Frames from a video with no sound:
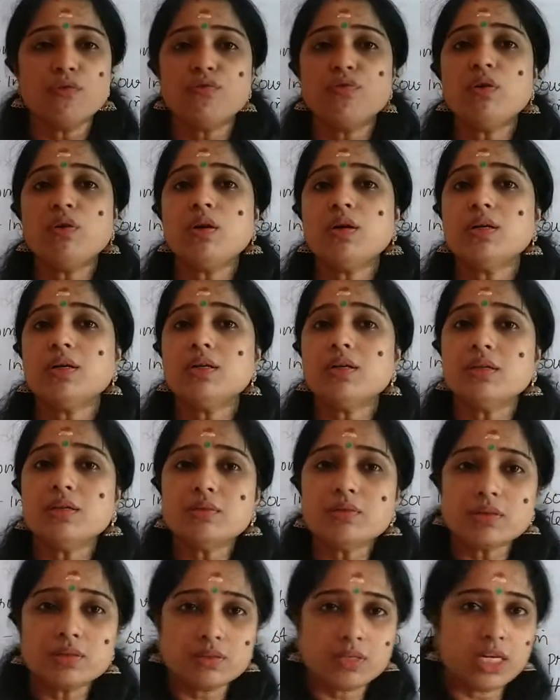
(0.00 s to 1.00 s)
for
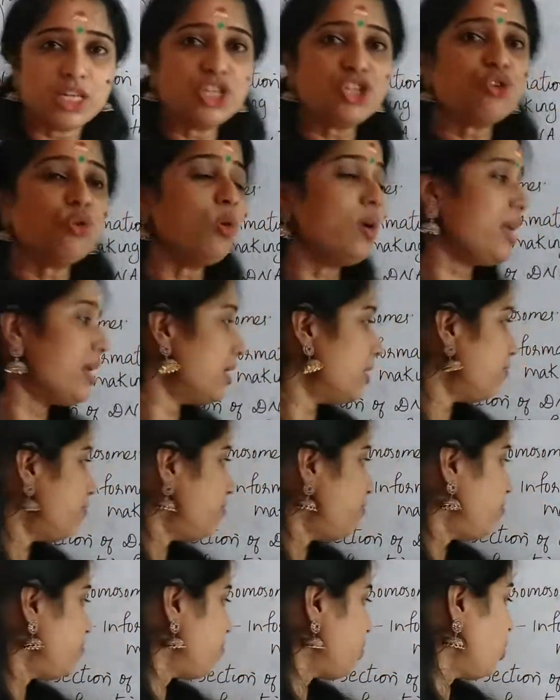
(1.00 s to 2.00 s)

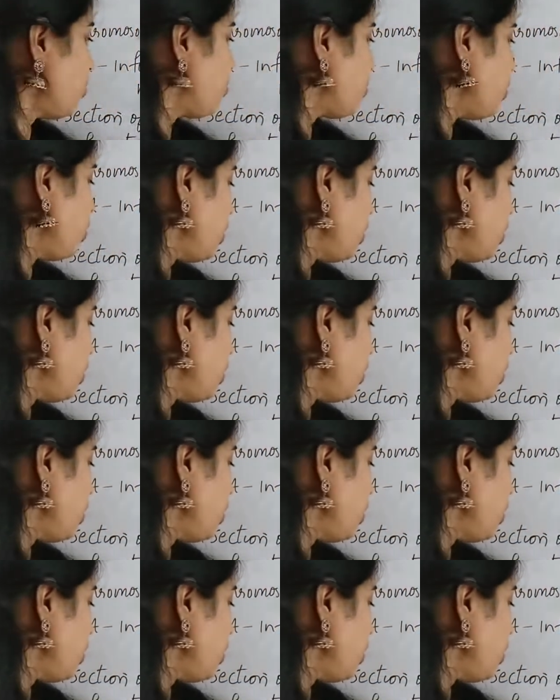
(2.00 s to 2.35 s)
for